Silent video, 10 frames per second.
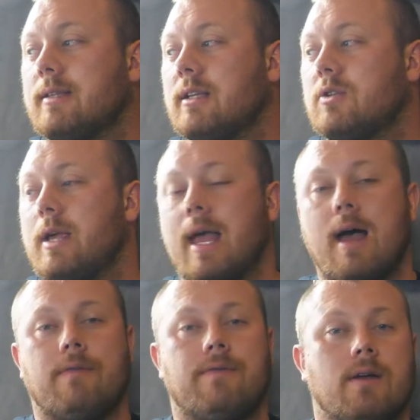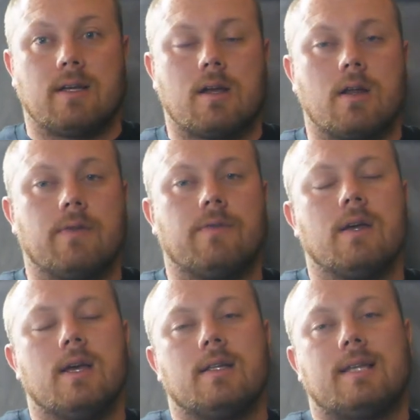things we have that kind of
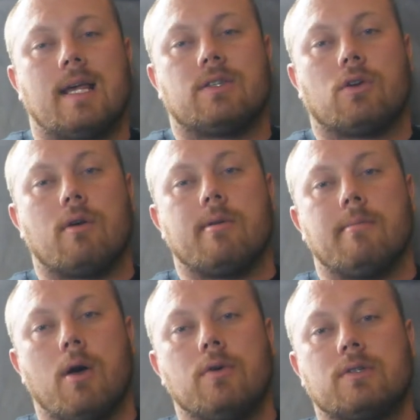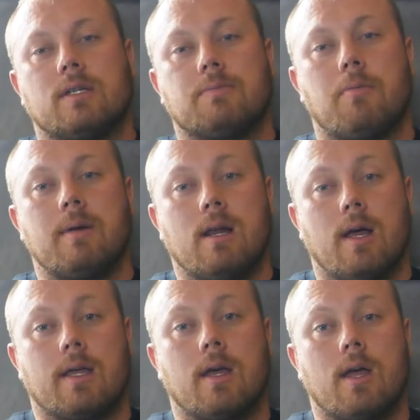test the grip the most is probably
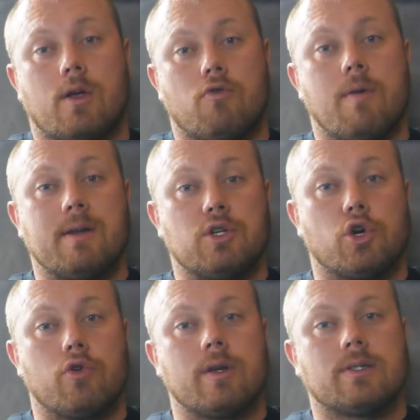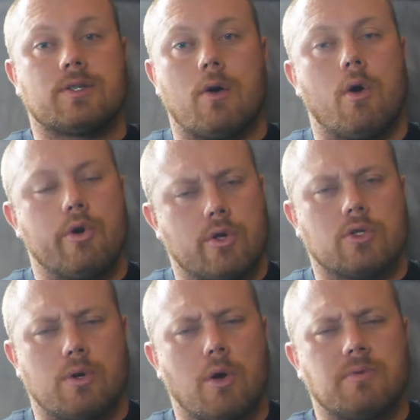like a grip endurance, so holding
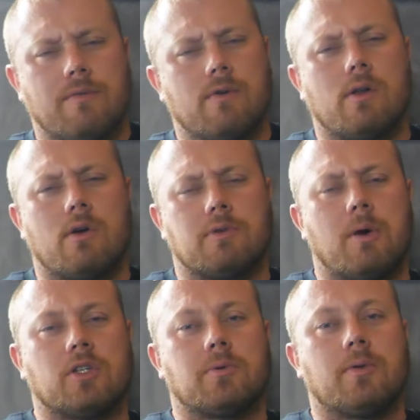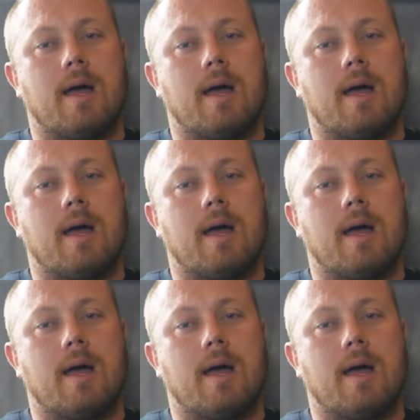onto an object for as long as possible.